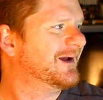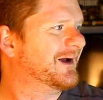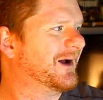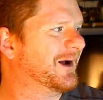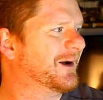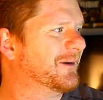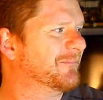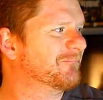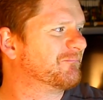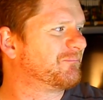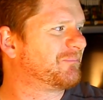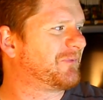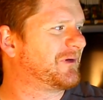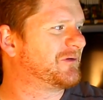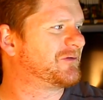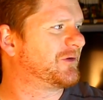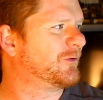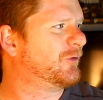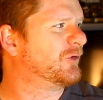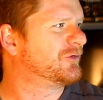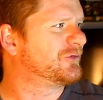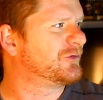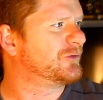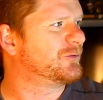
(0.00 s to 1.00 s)
We
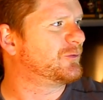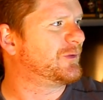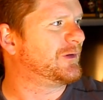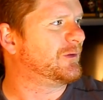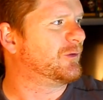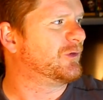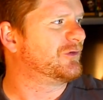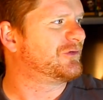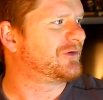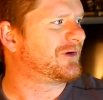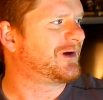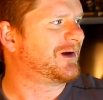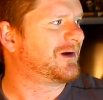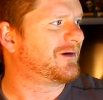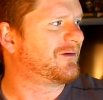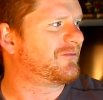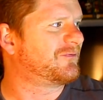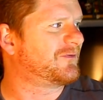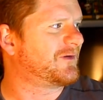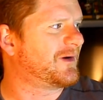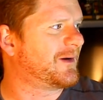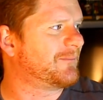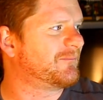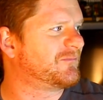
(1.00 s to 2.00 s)
also
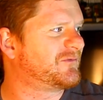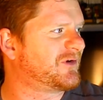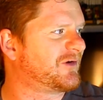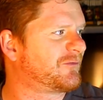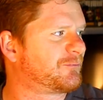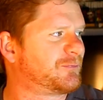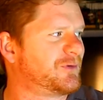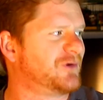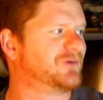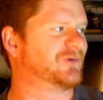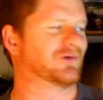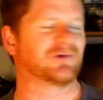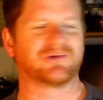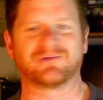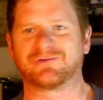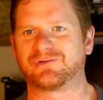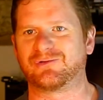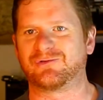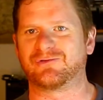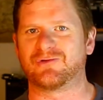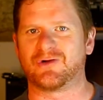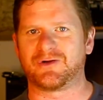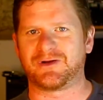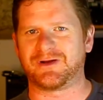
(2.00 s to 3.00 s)
have Jeff Bridges.
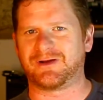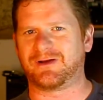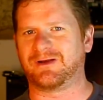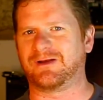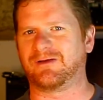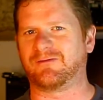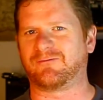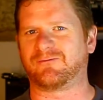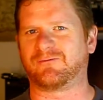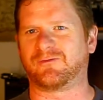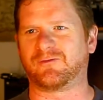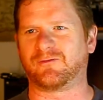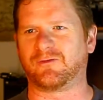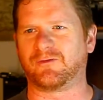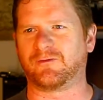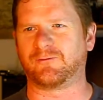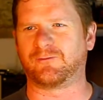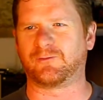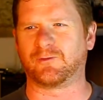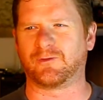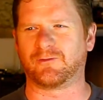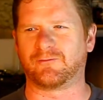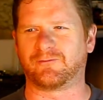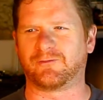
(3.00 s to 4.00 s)
She's not in
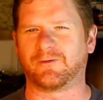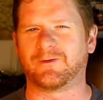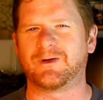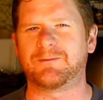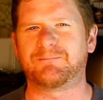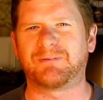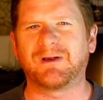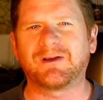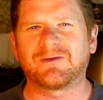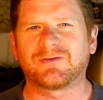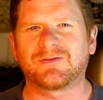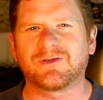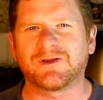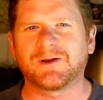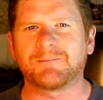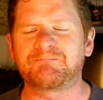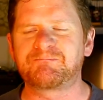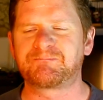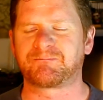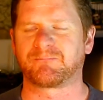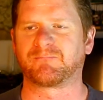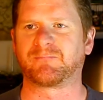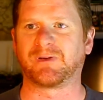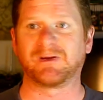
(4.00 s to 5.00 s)
for a very big thing,
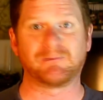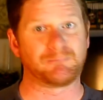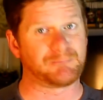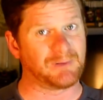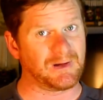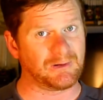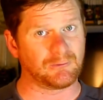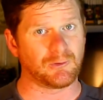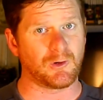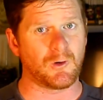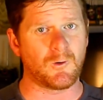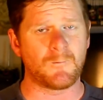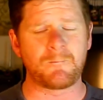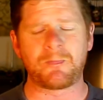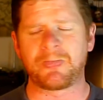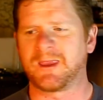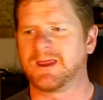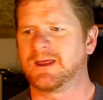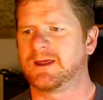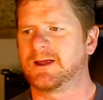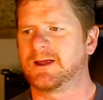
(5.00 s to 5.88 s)
big role.